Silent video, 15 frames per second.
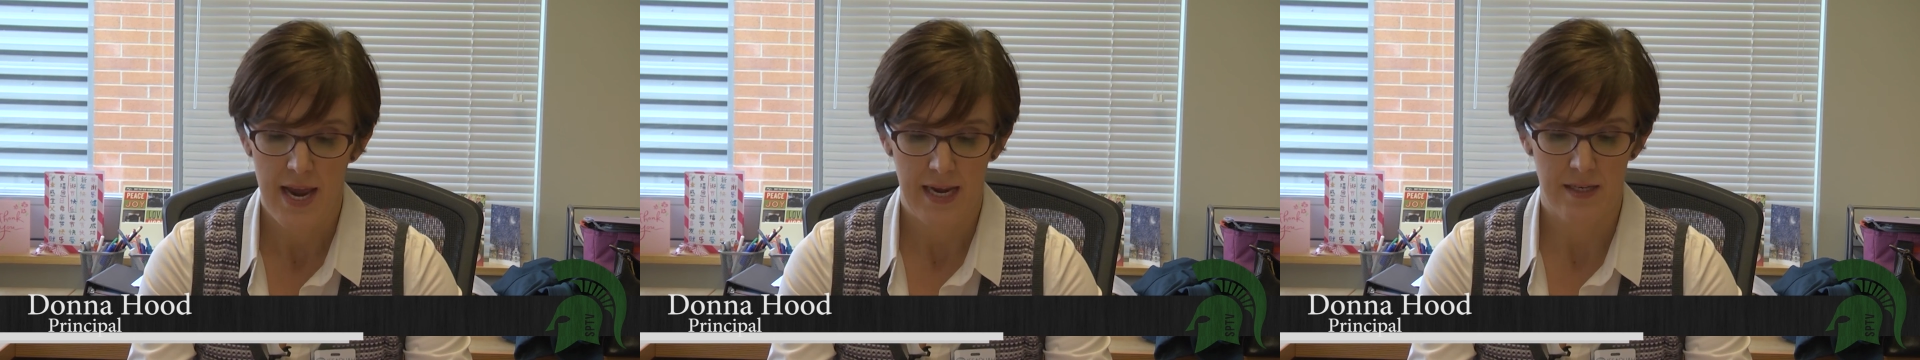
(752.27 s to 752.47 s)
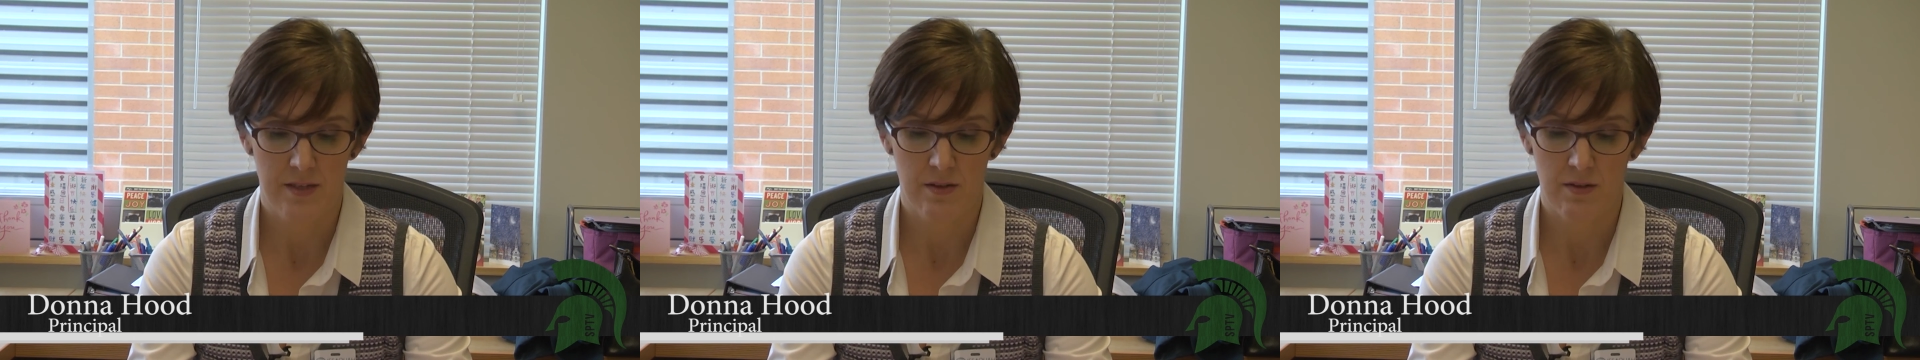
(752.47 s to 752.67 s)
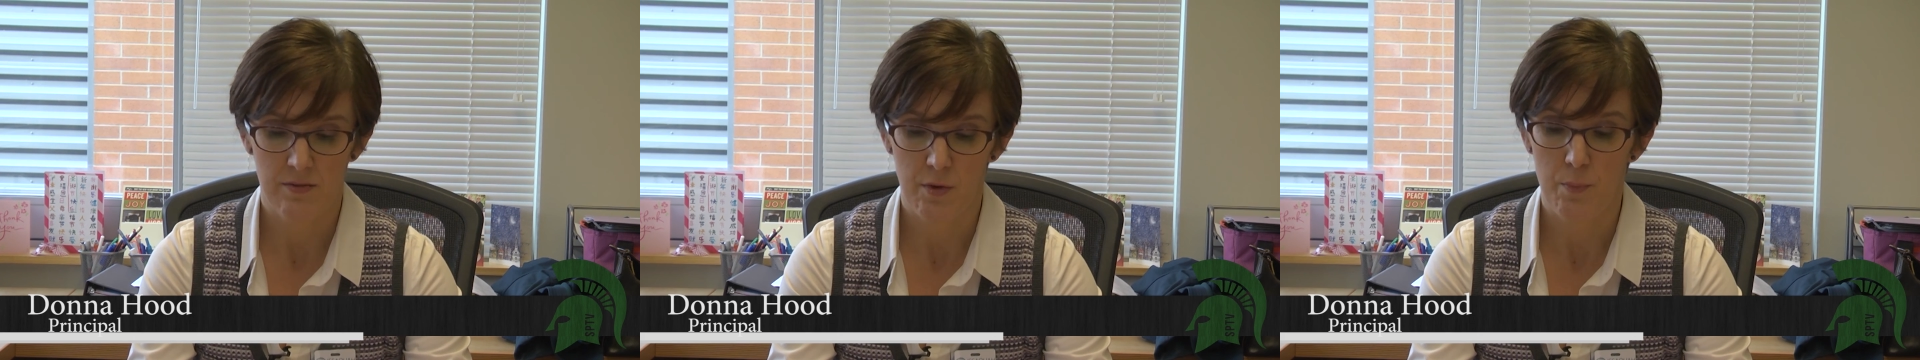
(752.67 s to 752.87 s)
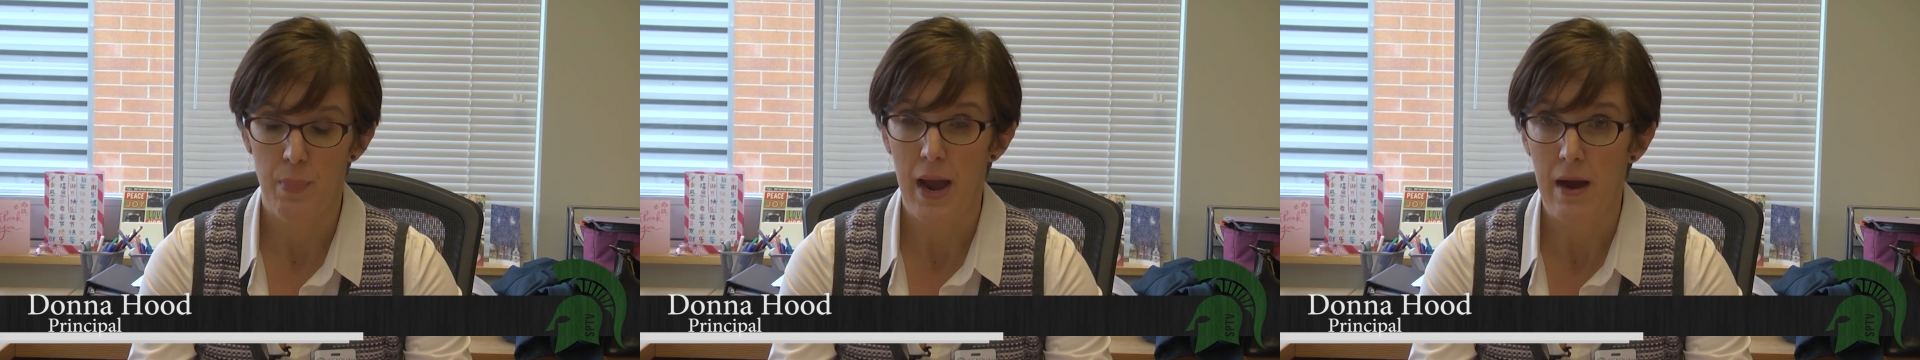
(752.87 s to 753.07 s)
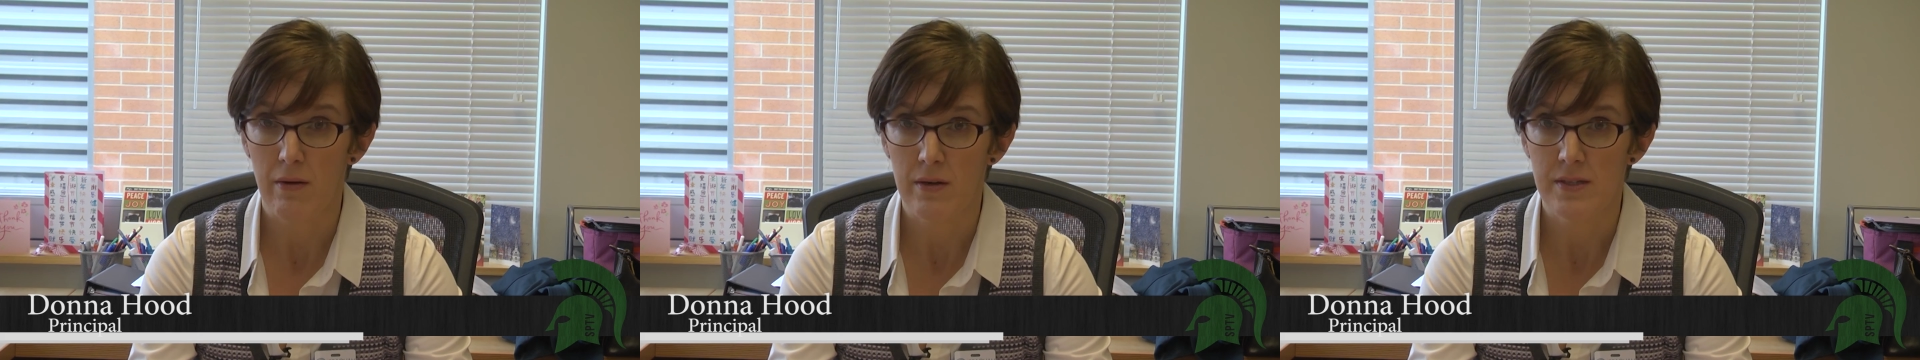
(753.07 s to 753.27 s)
and to live a
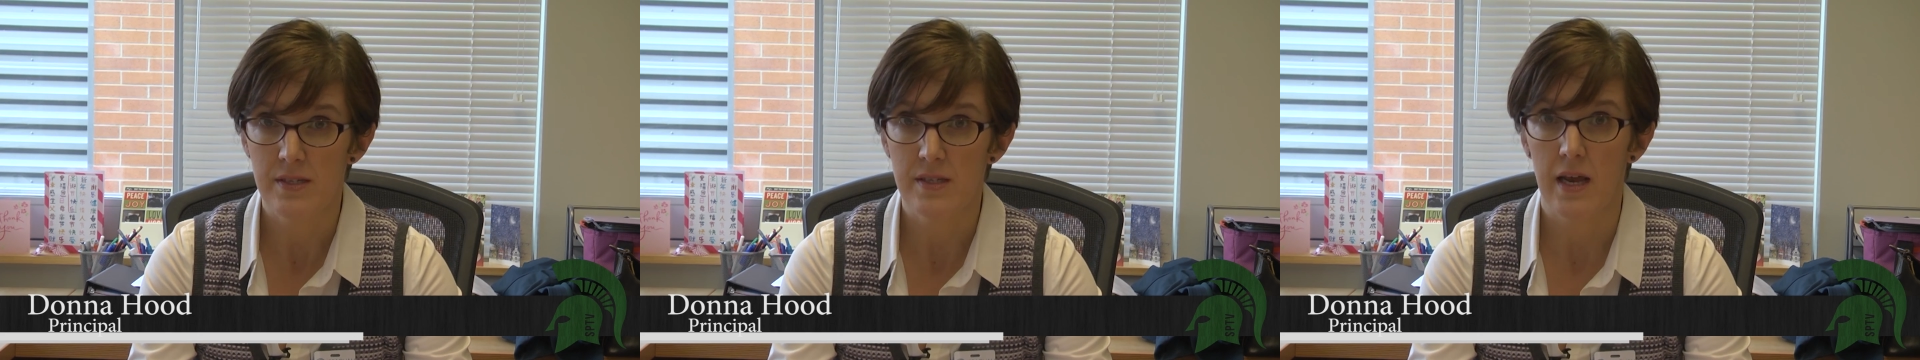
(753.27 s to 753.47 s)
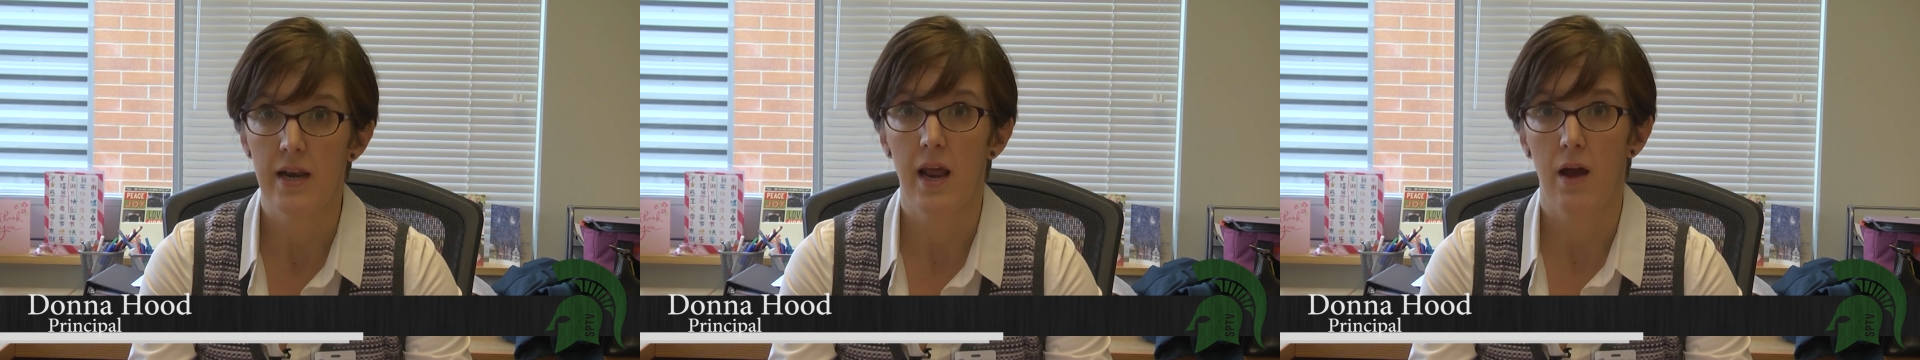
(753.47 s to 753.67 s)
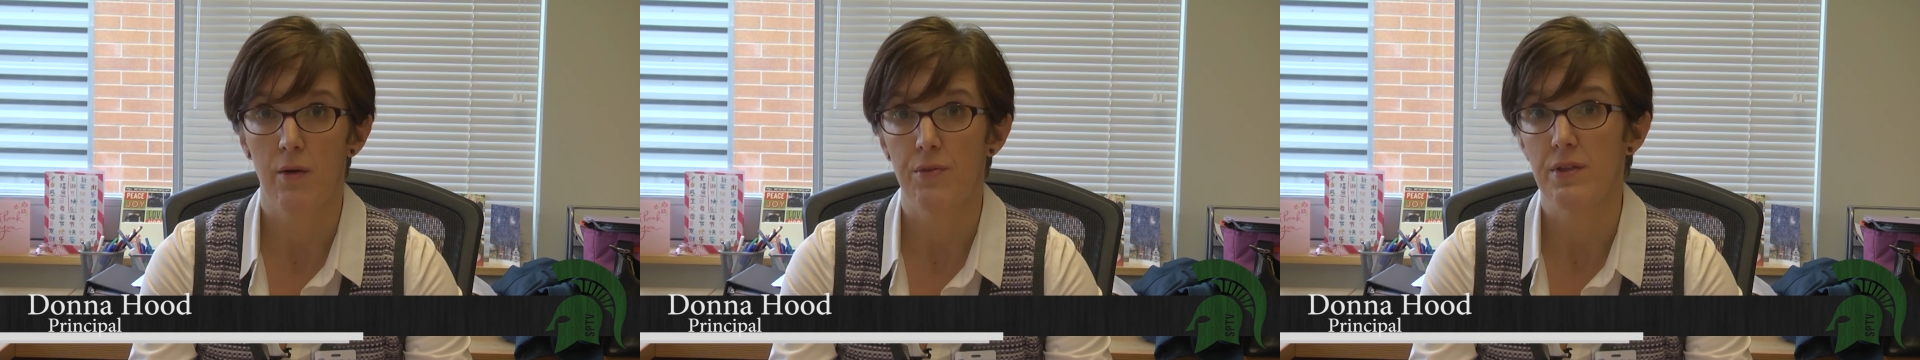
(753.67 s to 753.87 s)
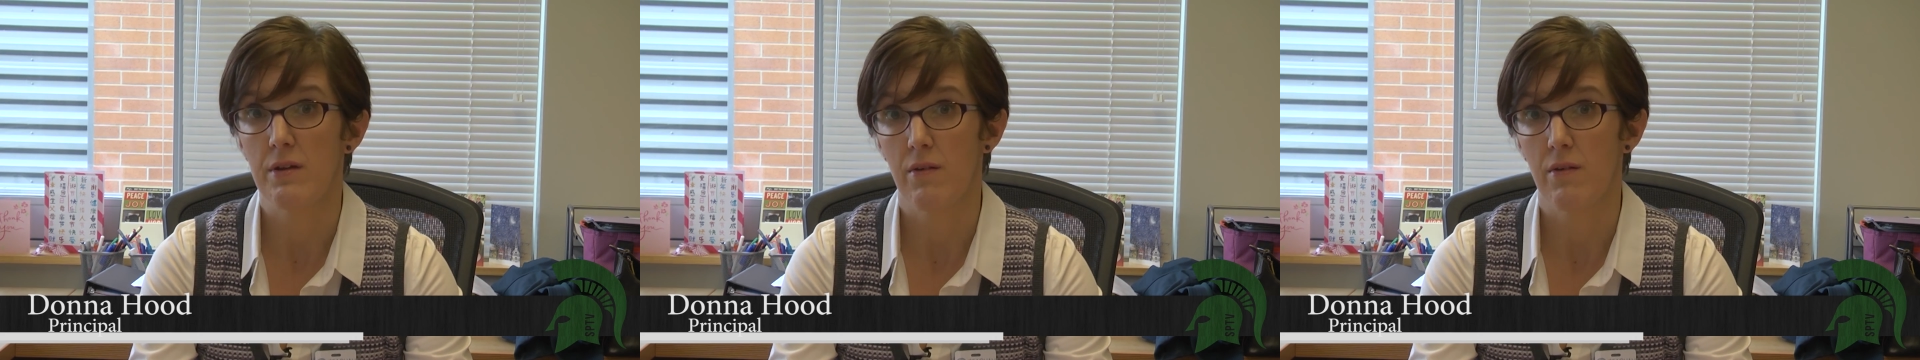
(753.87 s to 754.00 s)
balanced and healthy